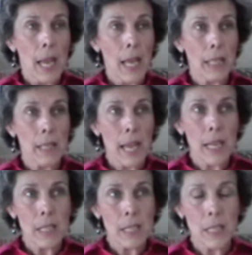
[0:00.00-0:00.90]
And
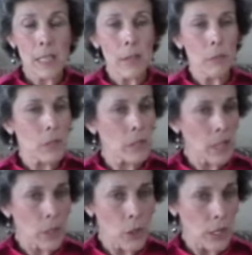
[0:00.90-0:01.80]
that has left
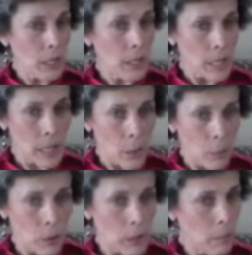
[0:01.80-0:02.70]
such an
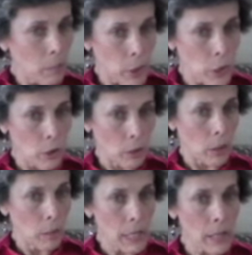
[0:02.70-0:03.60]
indelible impression
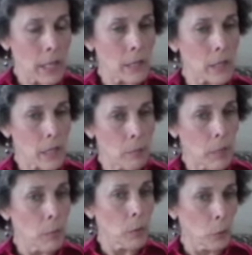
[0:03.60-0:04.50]
on me, that
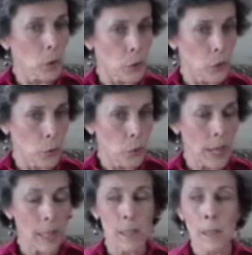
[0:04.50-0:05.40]
people would do
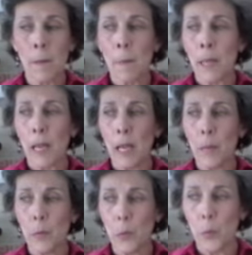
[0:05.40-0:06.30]
that.
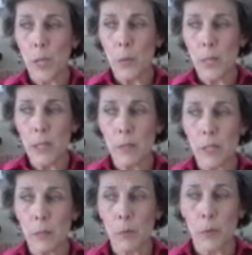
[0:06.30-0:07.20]
Where we
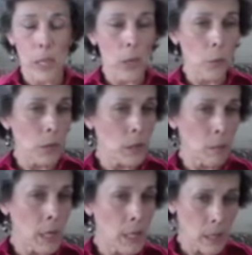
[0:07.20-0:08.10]
lived in Mufulira was a
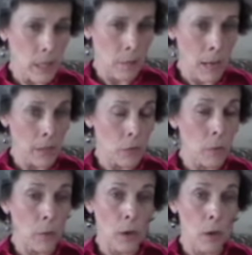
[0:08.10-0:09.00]
mere 10 miles
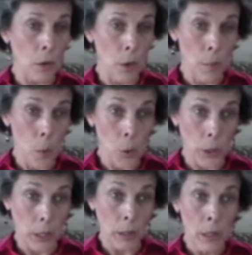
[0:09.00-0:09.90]
from the Congo
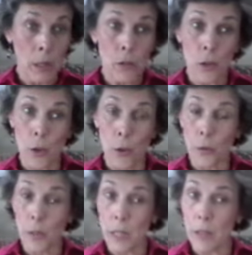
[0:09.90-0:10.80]
border.
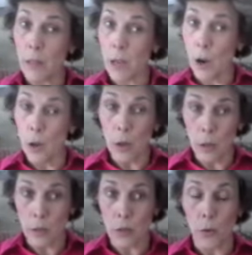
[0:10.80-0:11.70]
So the whole
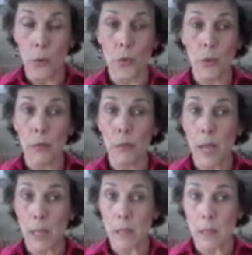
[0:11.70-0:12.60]
onslaught of
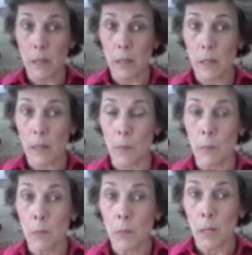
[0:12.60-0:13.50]
that
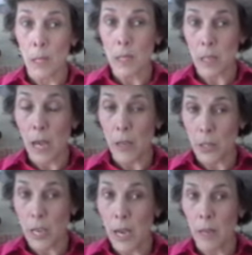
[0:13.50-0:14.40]
hit
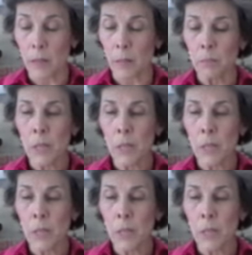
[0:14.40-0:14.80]
our town.